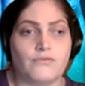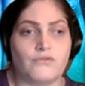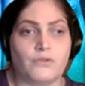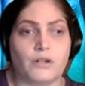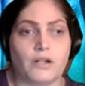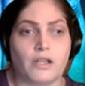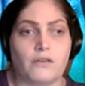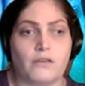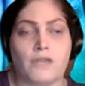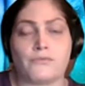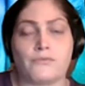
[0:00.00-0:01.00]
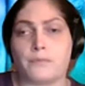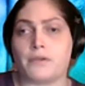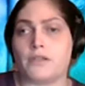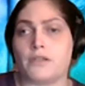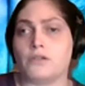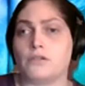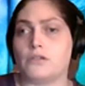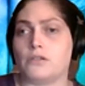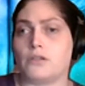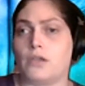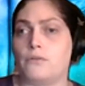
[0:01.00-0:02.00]
for everybody,
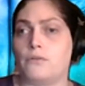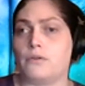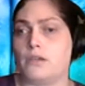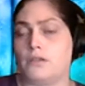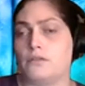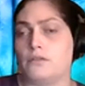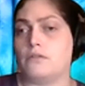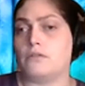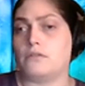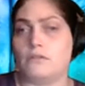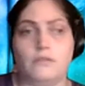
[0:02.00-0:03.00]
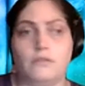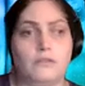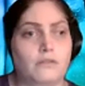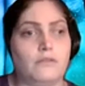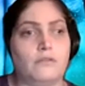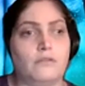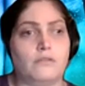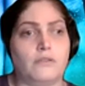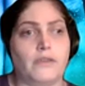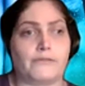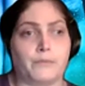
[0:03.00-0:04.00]
you know, and
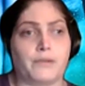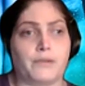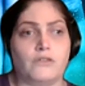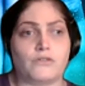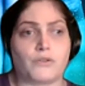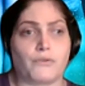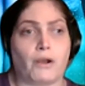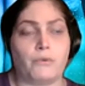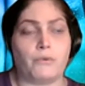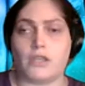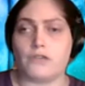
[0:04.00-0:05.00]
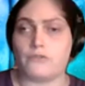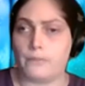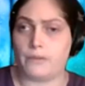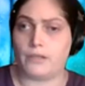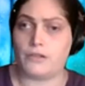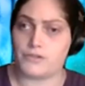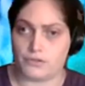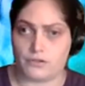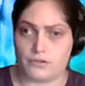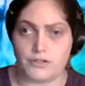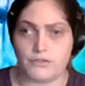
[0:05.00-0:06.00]
everybody's growing, everybody's
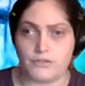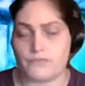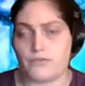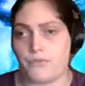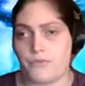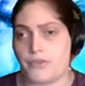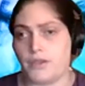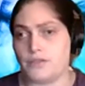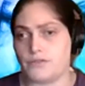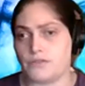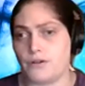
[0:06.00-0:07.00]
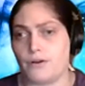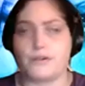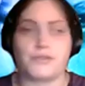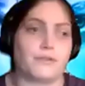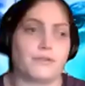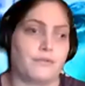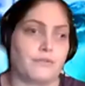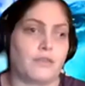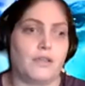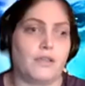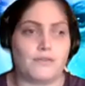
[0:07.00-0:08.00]
learning different things. There are certain
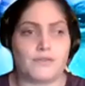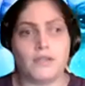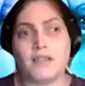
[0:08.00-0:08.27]
things